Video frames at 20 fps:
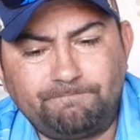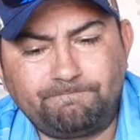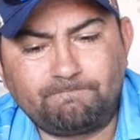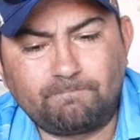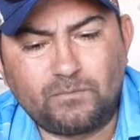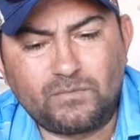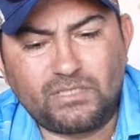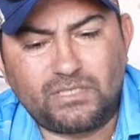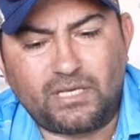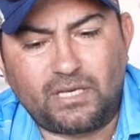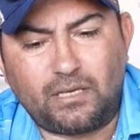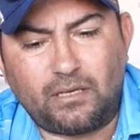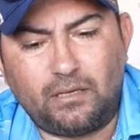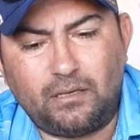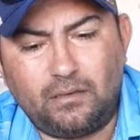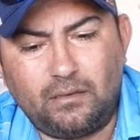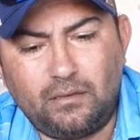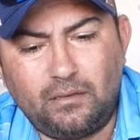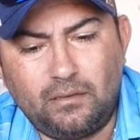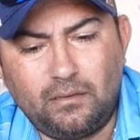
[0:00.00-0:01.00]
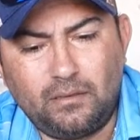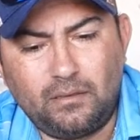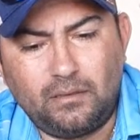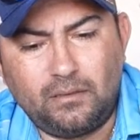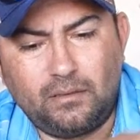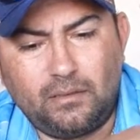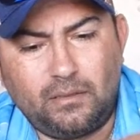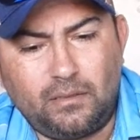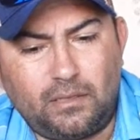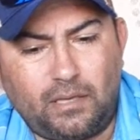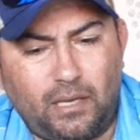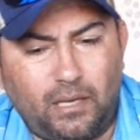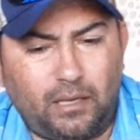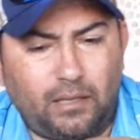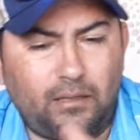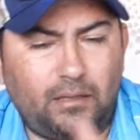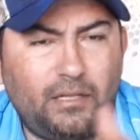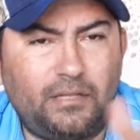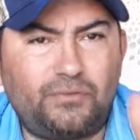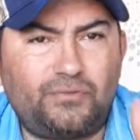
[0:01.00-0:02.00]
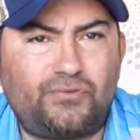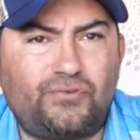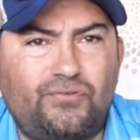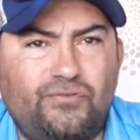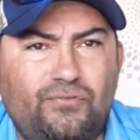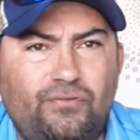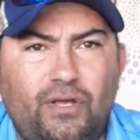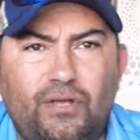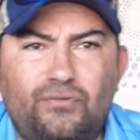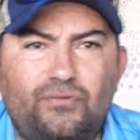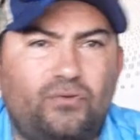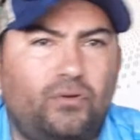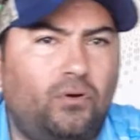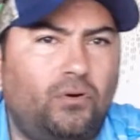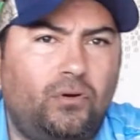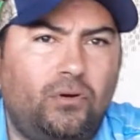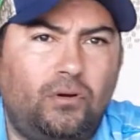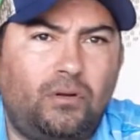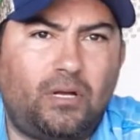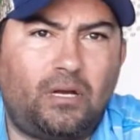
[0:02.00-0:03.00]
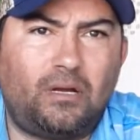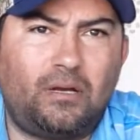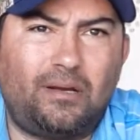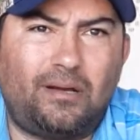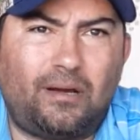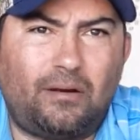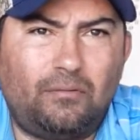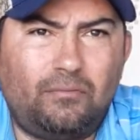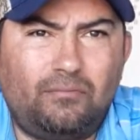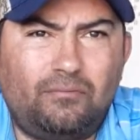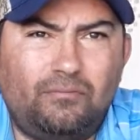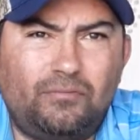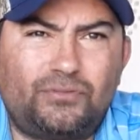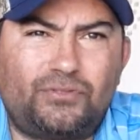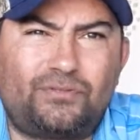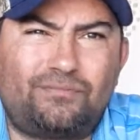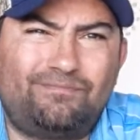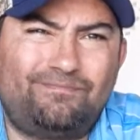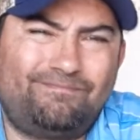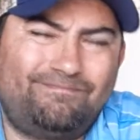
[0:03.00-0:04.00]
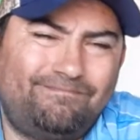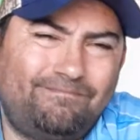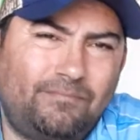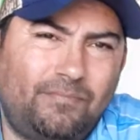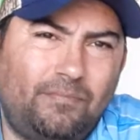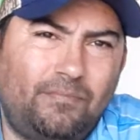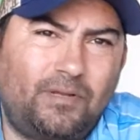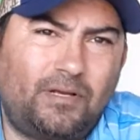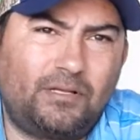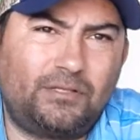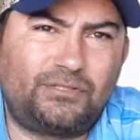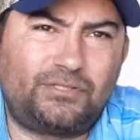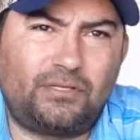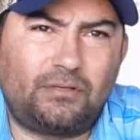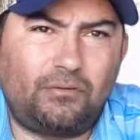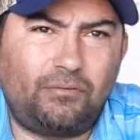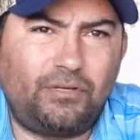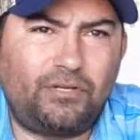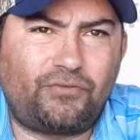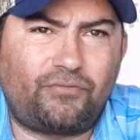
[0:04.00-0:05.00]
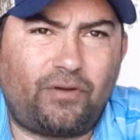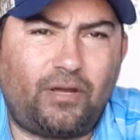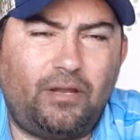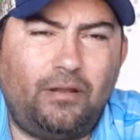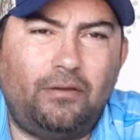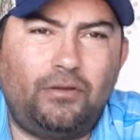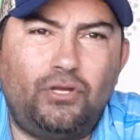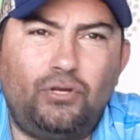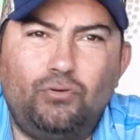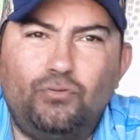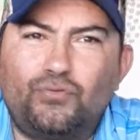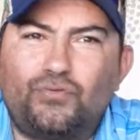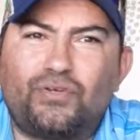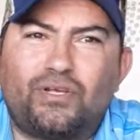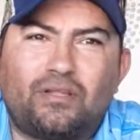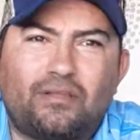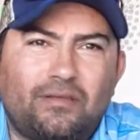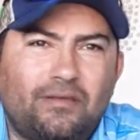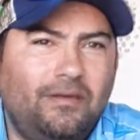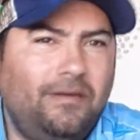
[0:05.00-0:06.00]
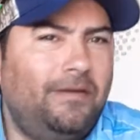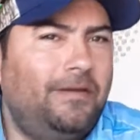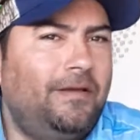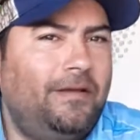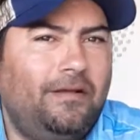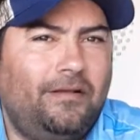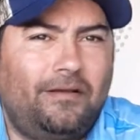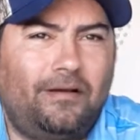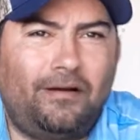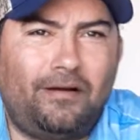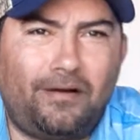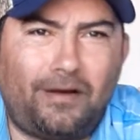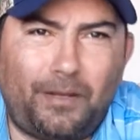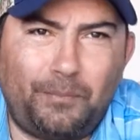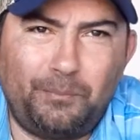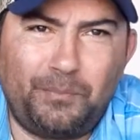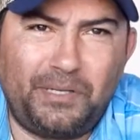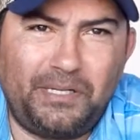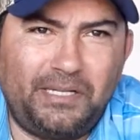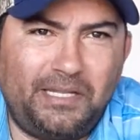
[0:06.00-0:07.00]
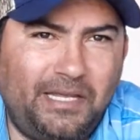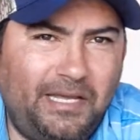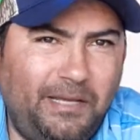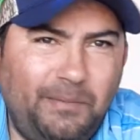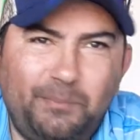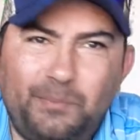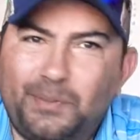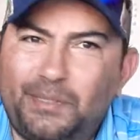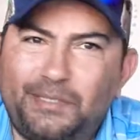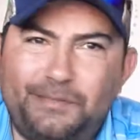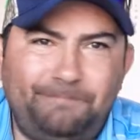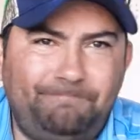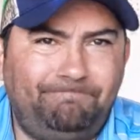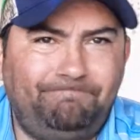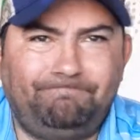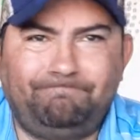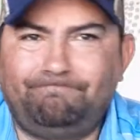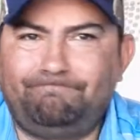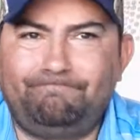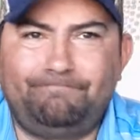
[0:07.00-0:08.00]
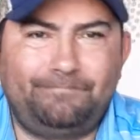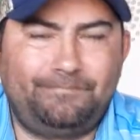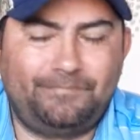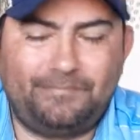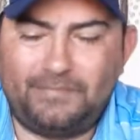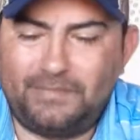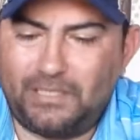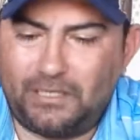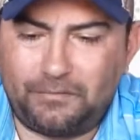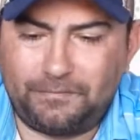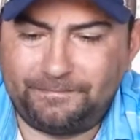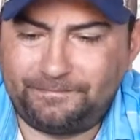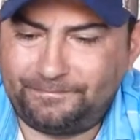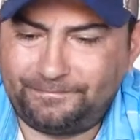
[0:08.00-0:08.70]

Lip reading: Okay, and it's no good. I was considering trying to use it on Monday, but no,